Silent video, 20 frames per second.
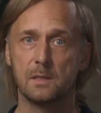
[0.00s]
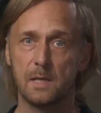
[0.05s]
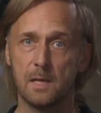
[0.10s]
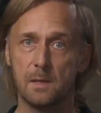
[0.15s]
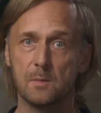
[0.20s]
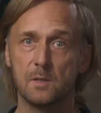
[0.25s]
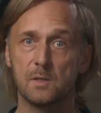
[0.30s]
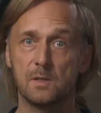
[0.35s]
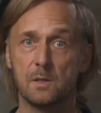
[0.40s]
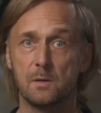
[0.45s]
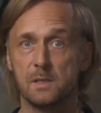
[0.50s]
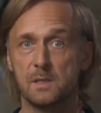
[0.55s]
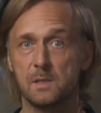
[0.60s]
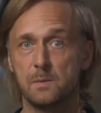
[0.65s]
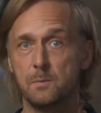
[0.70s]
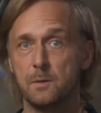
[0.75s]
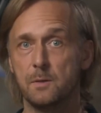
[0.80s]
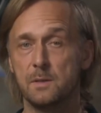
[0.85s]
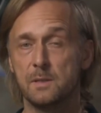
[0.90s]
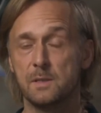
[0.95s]
gamers are
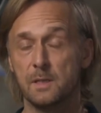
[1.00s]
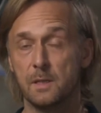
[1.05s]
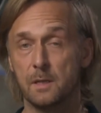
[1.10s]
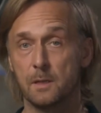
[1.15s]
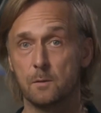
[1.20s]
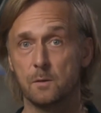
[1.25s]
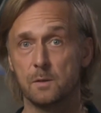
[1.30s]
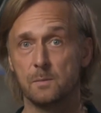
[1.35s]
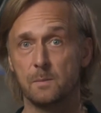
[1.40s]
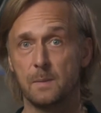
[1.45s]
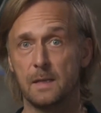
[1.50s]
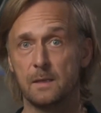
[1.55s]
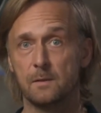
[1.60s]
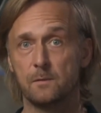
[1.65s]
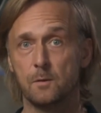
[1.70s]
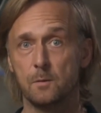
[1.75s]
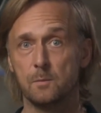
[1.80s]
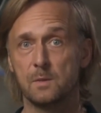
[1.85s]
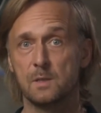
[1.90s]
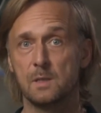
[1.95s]
experiencing across
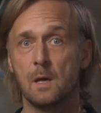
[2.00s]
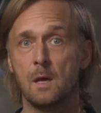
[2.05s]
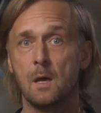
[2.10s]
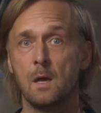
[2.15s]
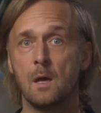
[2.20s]
platforms.